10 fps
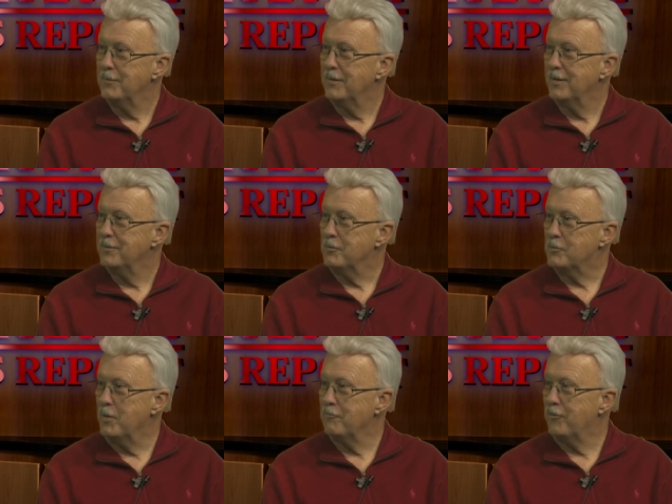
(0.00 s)
it.
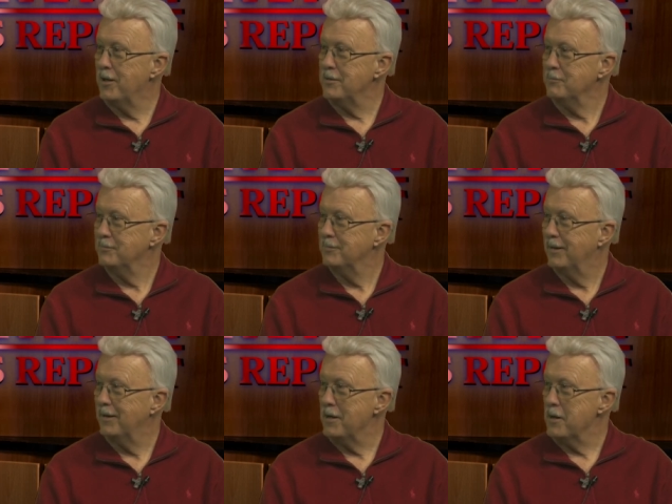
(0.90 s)
It's been fun.
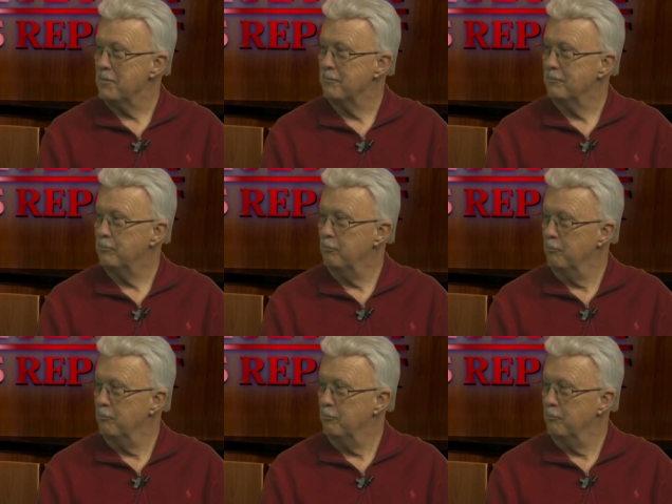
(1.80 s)
Um, yeah.